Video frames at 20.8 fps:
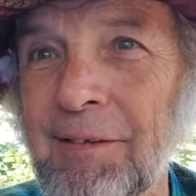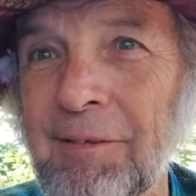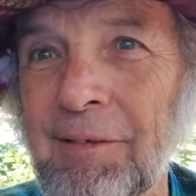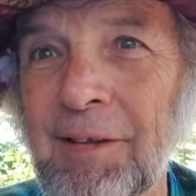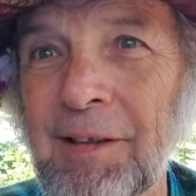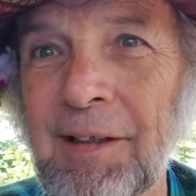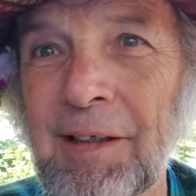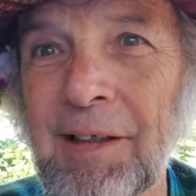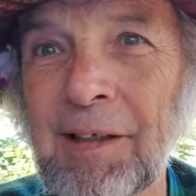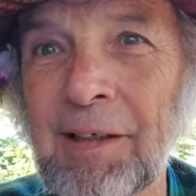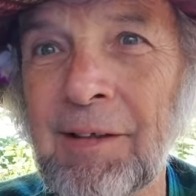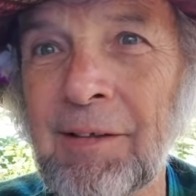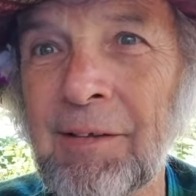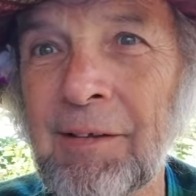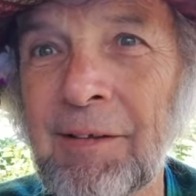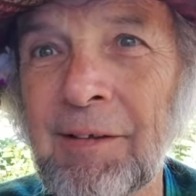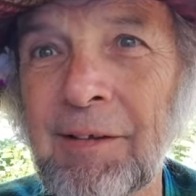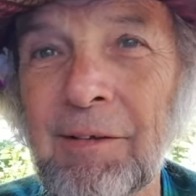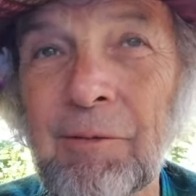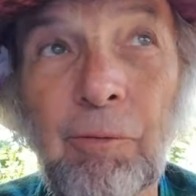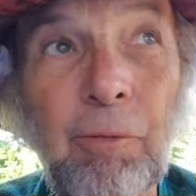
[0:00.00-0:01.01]
Wow.
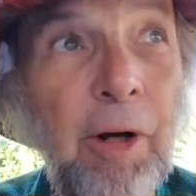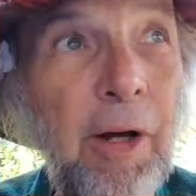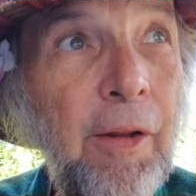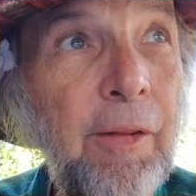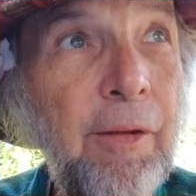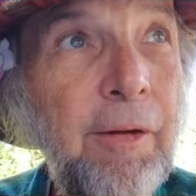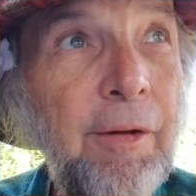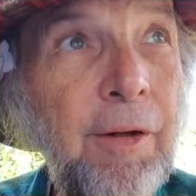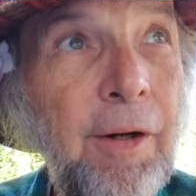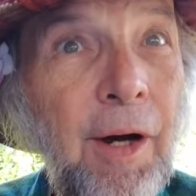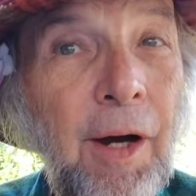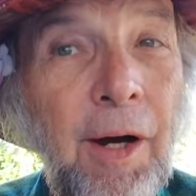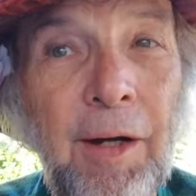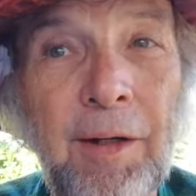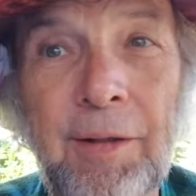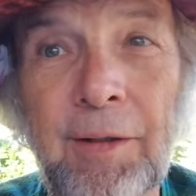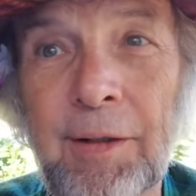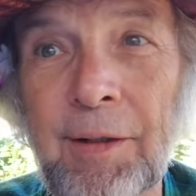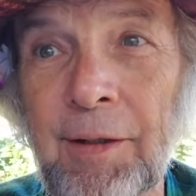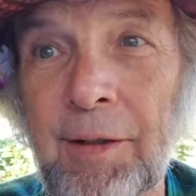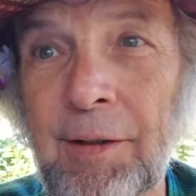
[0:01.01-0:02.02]
Weather
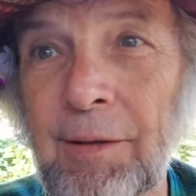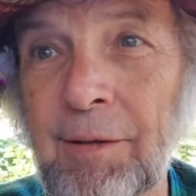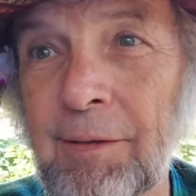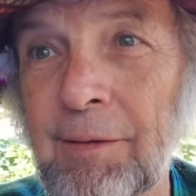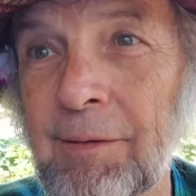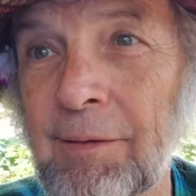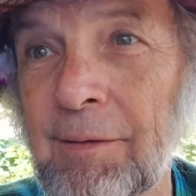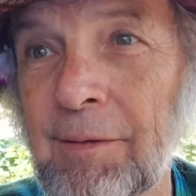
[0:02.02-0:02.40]
ideal.